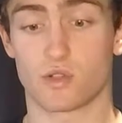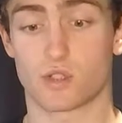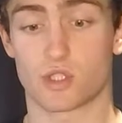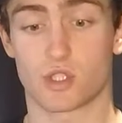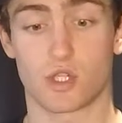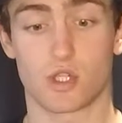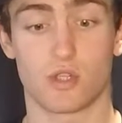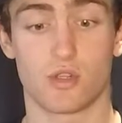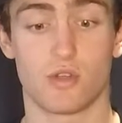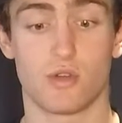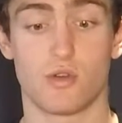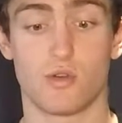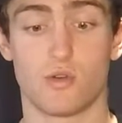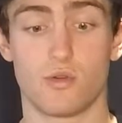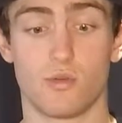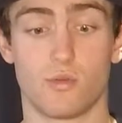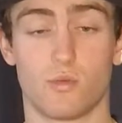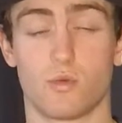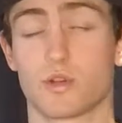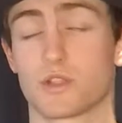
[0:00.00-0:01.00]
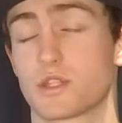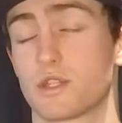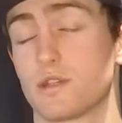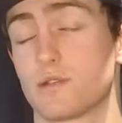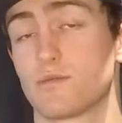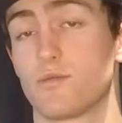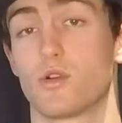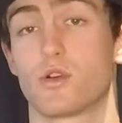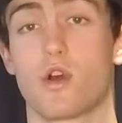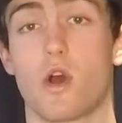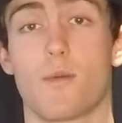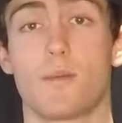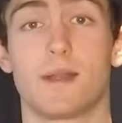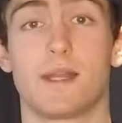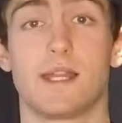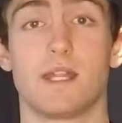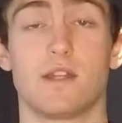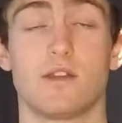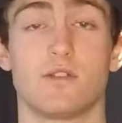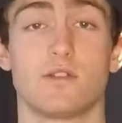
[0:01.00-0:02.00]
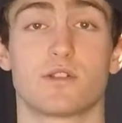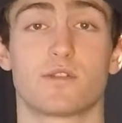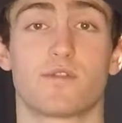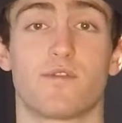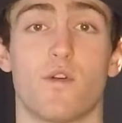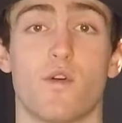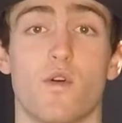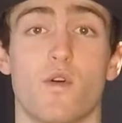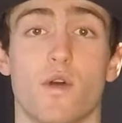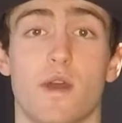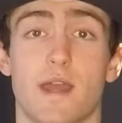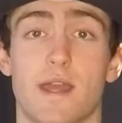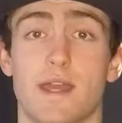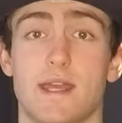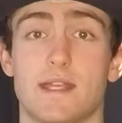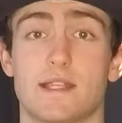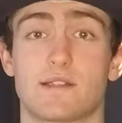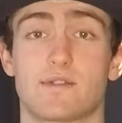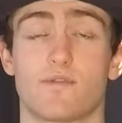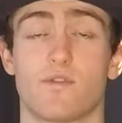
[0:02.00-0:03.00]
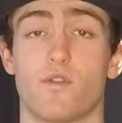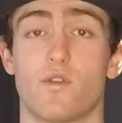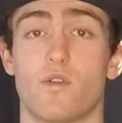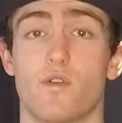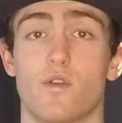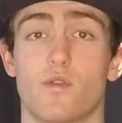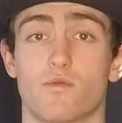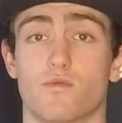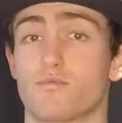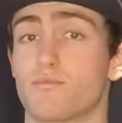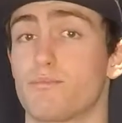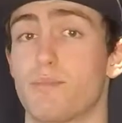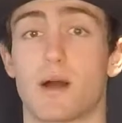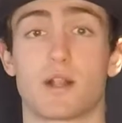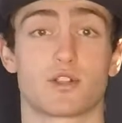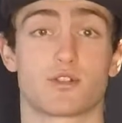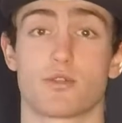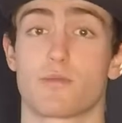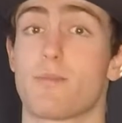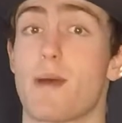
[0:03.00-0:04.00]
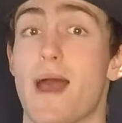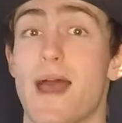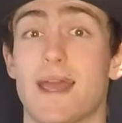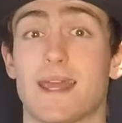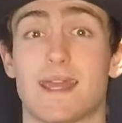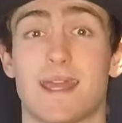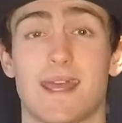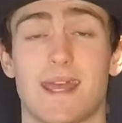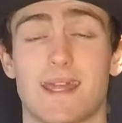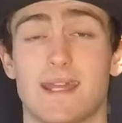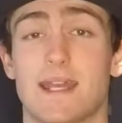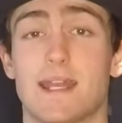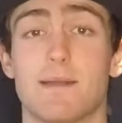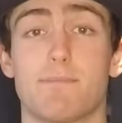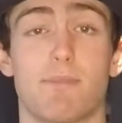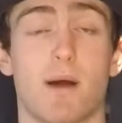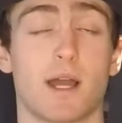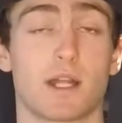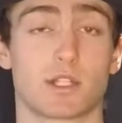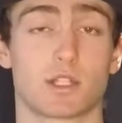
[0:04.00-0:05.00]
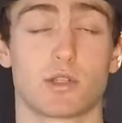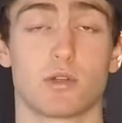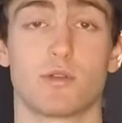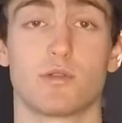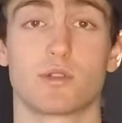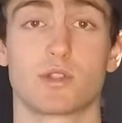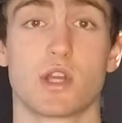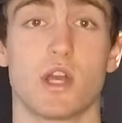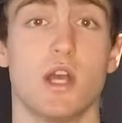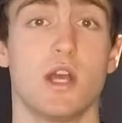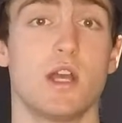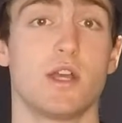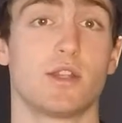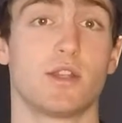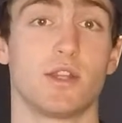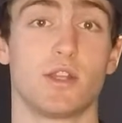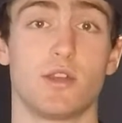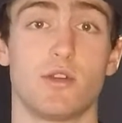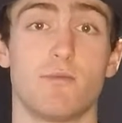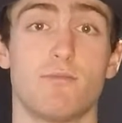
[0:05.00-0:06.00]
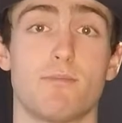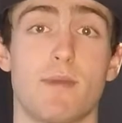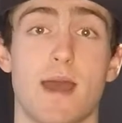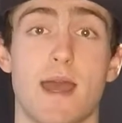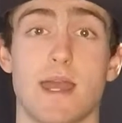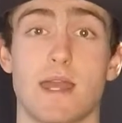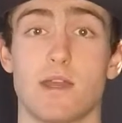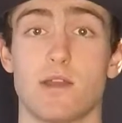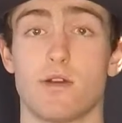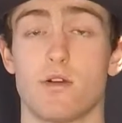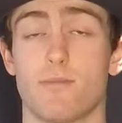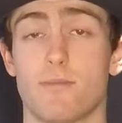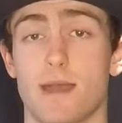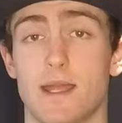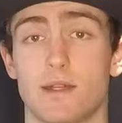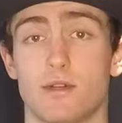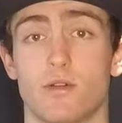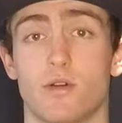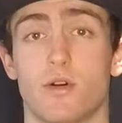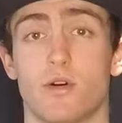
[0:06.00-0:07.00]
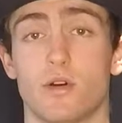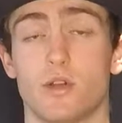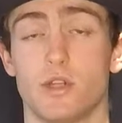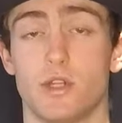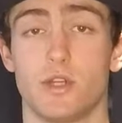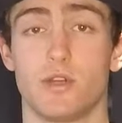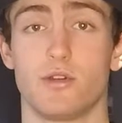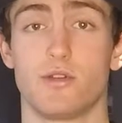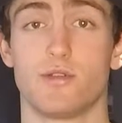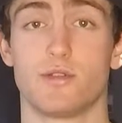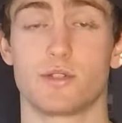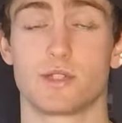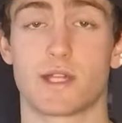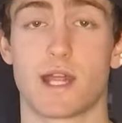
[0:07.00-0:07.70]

to what it's more commonly used for is for puncture repair kit and any bike tools that you may or may not use.